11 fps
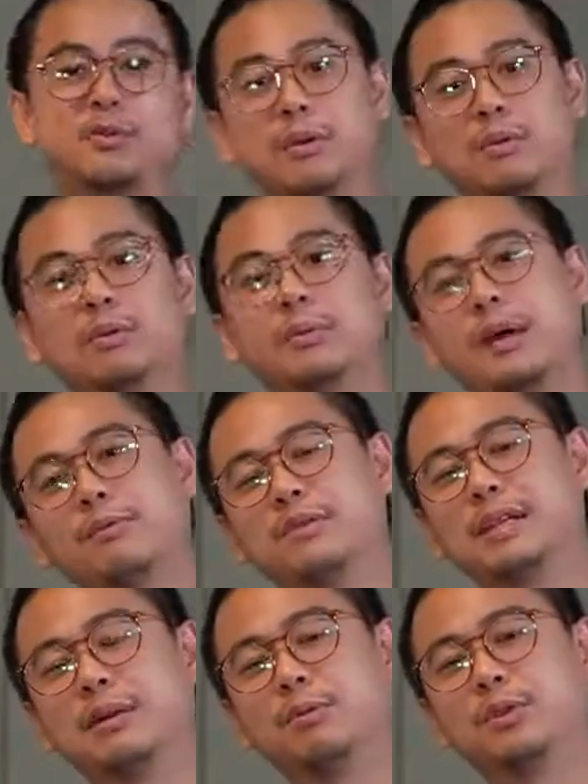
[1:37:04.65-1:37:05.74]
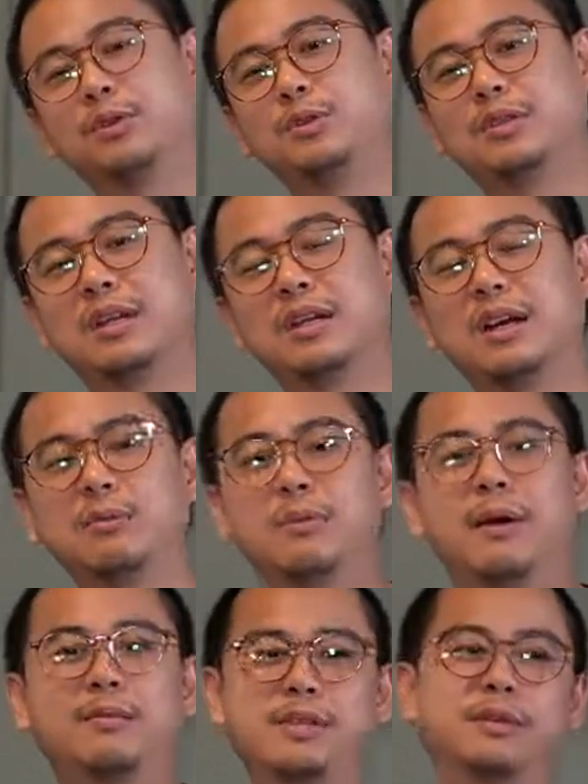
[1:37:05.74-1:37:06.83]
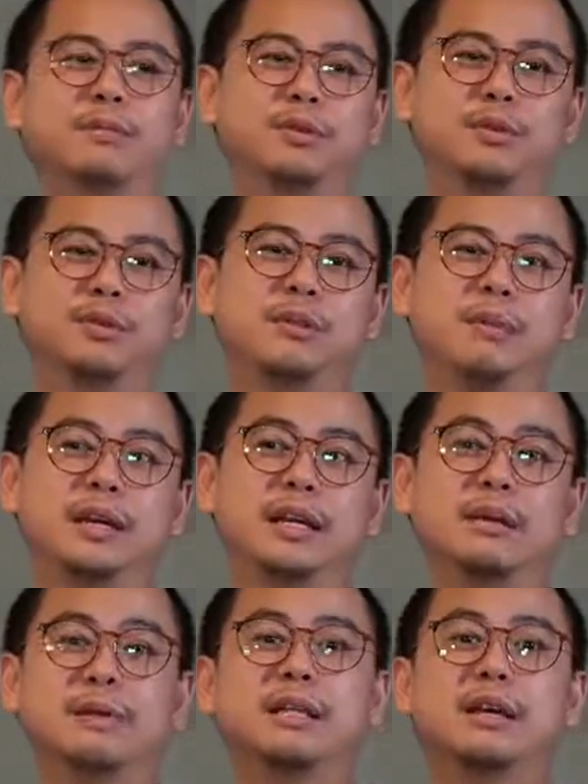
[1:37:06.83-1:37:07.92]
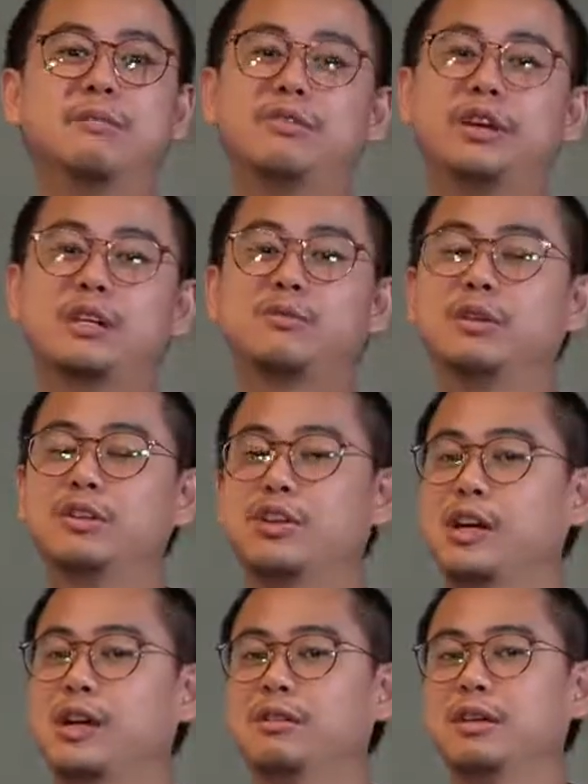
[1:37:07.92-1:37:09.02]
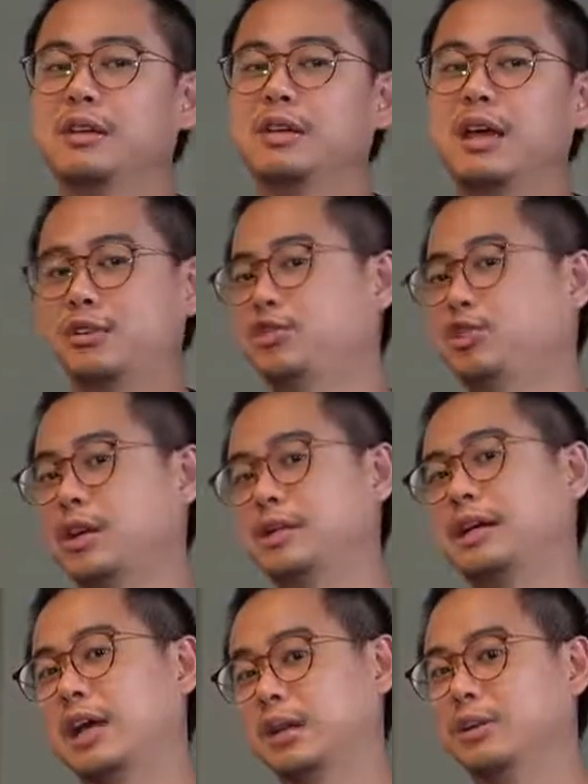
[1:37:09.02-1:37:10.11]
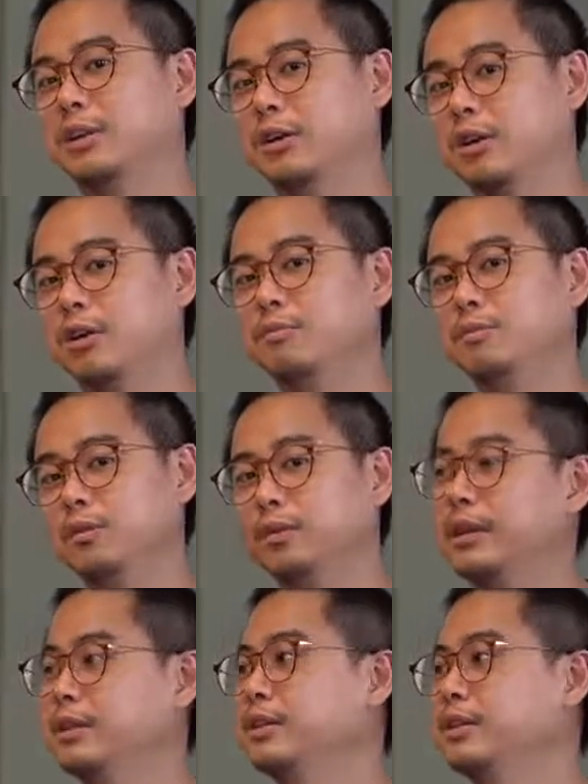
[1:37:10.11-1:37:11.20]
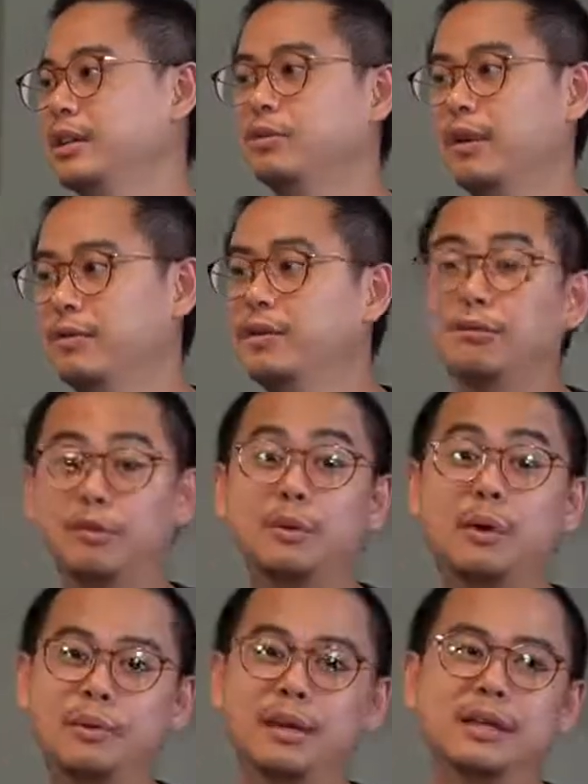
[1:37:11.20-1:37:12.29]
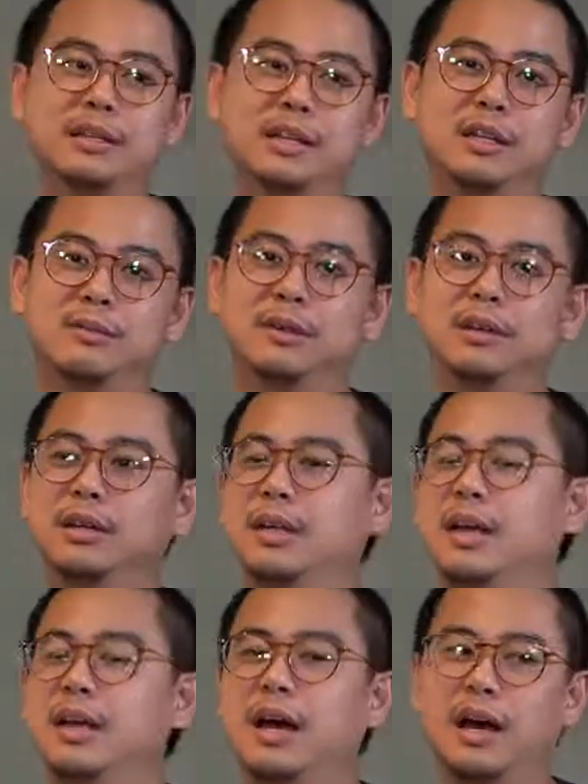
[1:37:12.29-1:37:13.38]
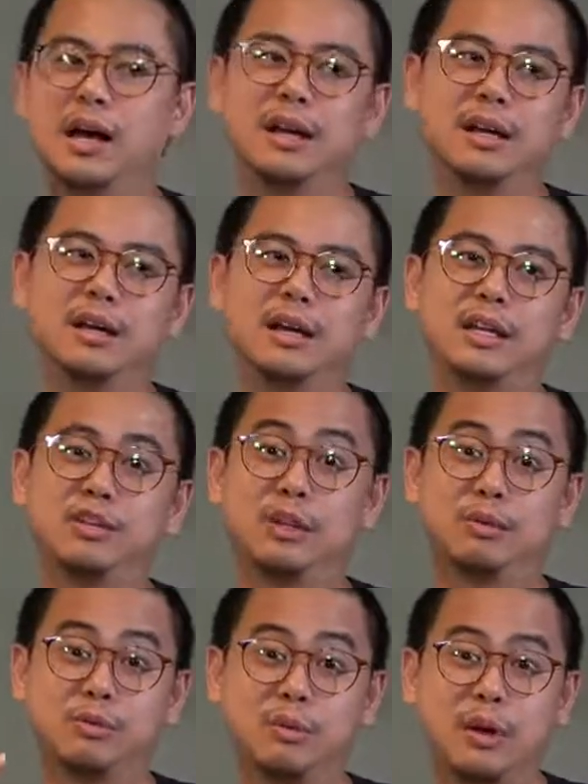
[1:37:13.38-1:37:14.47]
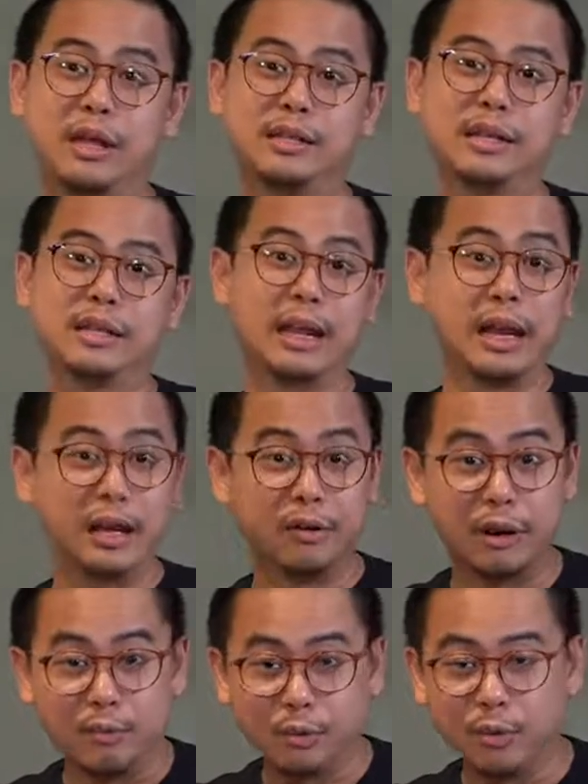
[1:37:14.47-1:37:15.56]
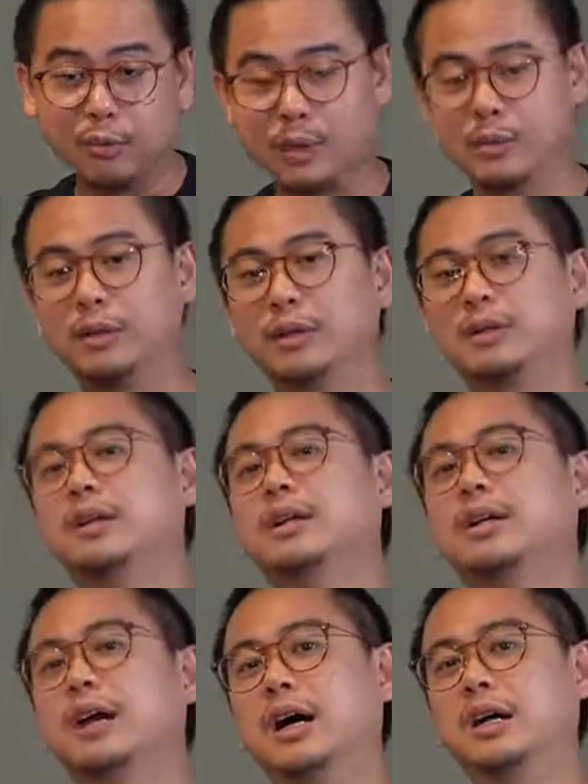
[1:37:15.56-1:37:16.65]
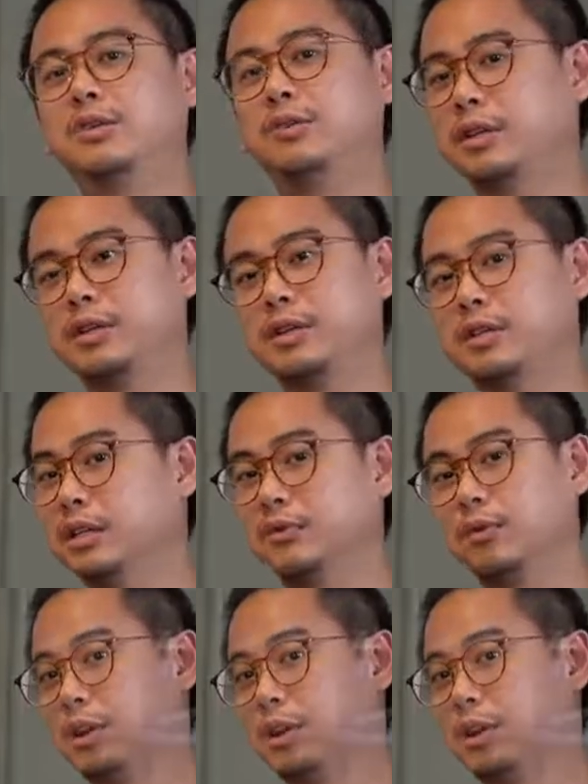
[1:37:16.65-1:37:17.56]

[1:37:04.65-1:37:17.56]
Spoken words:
week we'll be back with Singapore Tuesday. I'll be back with Singapore Tuesday. But in the meantime, if you guys want to check out sgxacademy.com, they do have some free webinars there as well. SGX also has a Telegram group as well. You can just search for